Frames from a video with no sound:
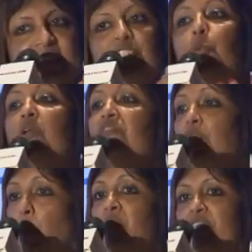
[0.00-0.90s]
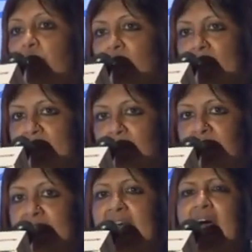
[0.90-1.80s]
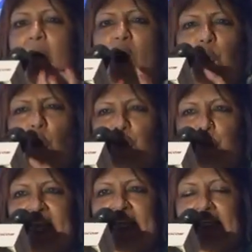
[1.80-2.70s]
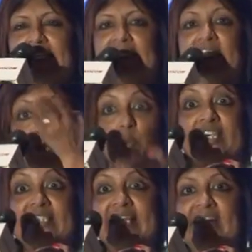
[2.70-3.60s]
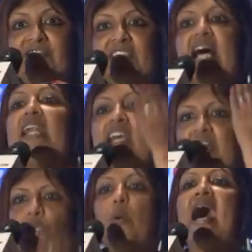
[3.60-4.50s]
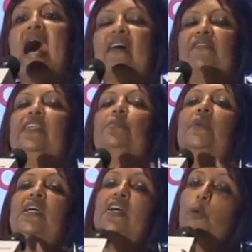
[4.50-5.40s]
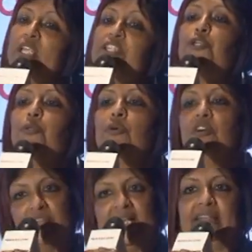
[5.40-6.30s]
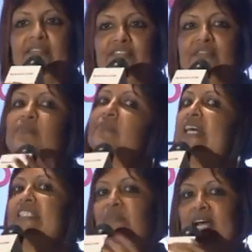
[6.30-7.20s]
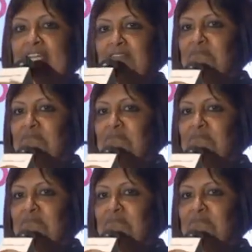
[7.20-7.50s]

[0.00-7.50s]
that you can form with your customers about what do they need. And if you can design for that, you have them with you for life. That's my